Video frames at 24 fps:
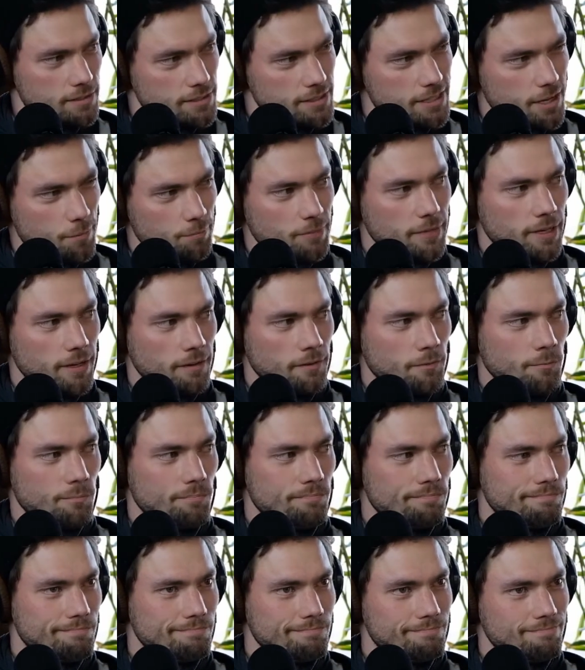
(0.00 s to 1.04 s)

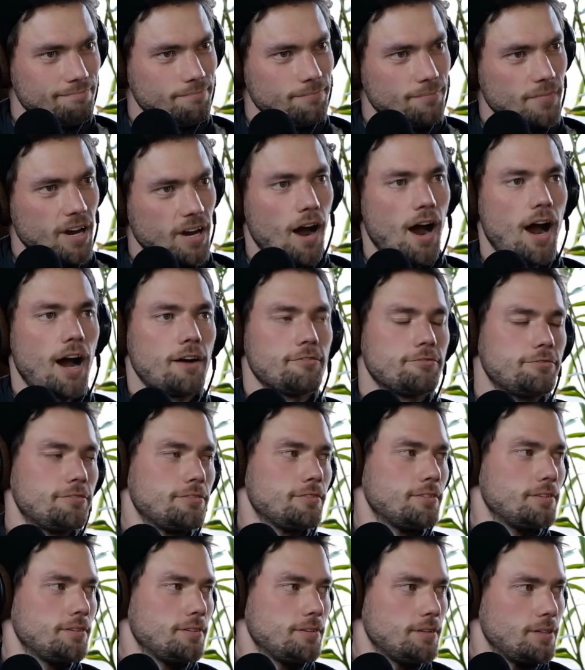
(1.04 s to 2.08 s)
something
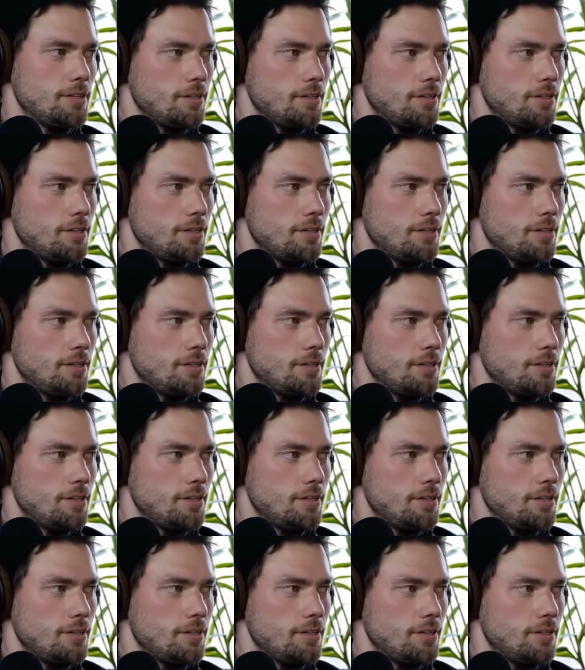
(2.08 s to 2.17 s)
off.